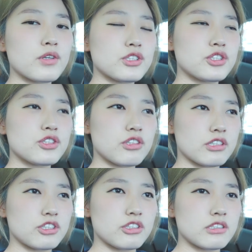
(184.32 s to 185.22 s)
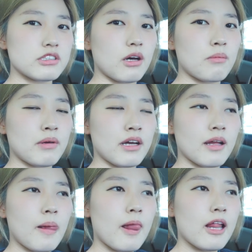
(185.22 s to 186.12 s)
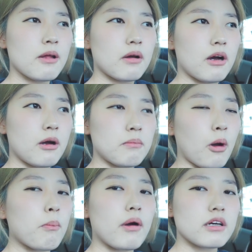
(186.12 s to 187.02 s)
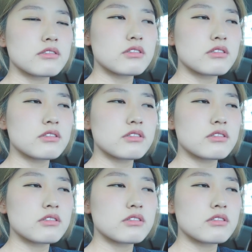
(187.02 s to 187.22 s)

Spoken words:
restrictions on my mukbangs.